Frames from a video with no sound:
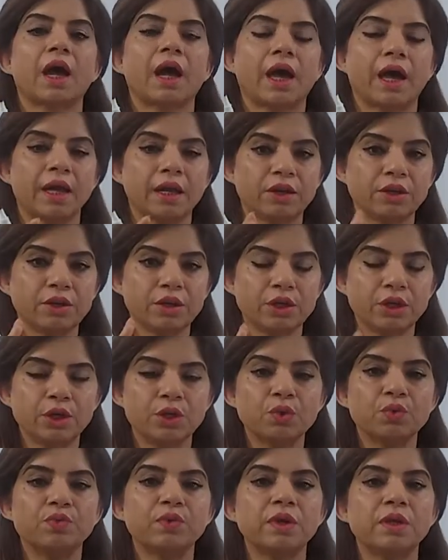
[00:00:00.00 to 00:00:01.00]
and
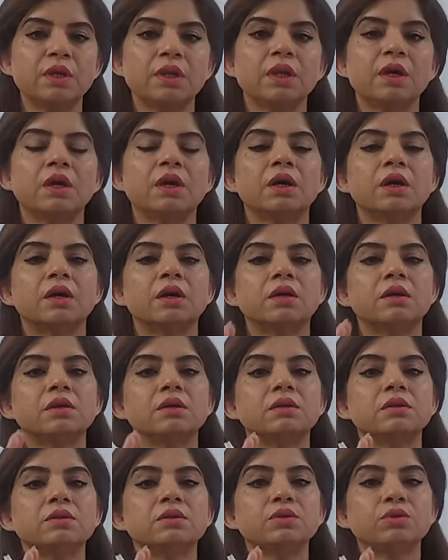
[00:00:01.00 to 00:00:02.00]
you will
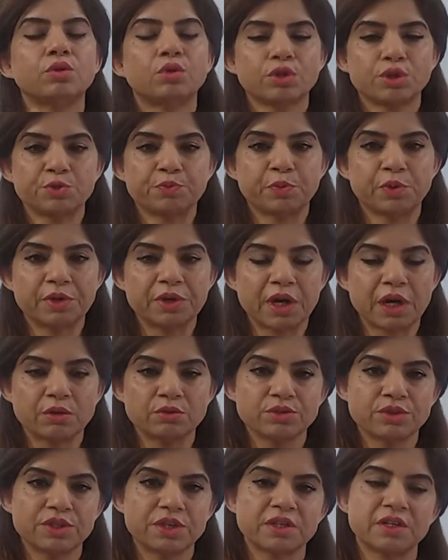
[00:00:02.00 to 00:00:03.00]
not
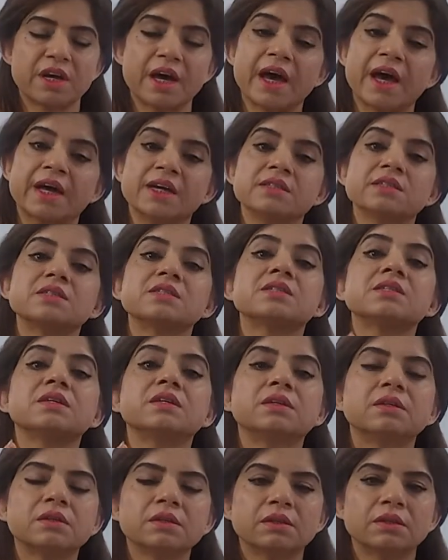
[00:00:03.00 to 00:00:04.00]
pronounce it
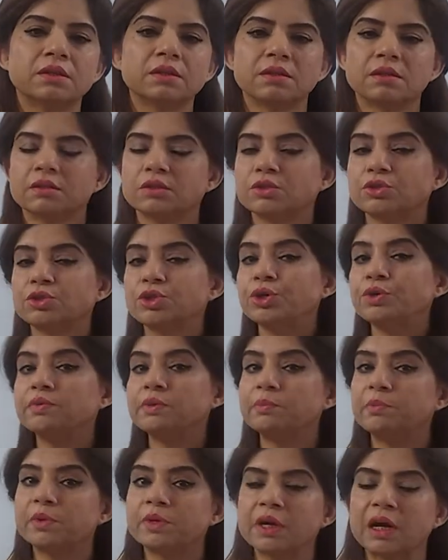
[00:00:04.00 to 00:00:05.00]
as K. You
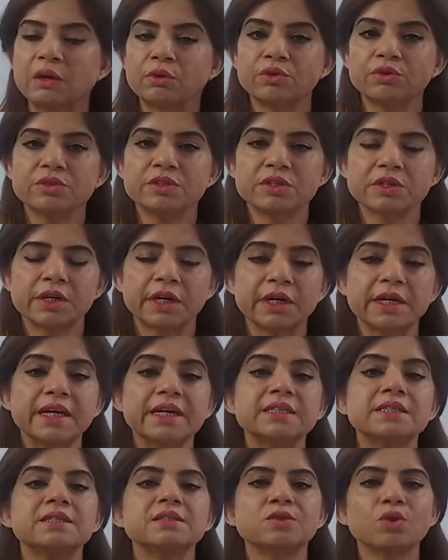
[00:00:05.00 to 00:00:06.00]
will pronounce it
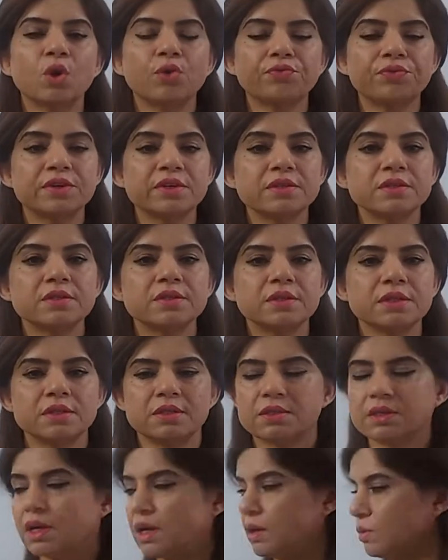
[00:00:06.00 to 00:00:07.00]
as soft
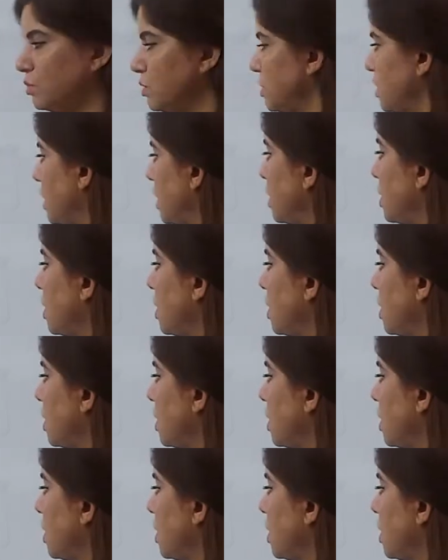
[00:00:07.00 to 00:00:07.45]
C sound.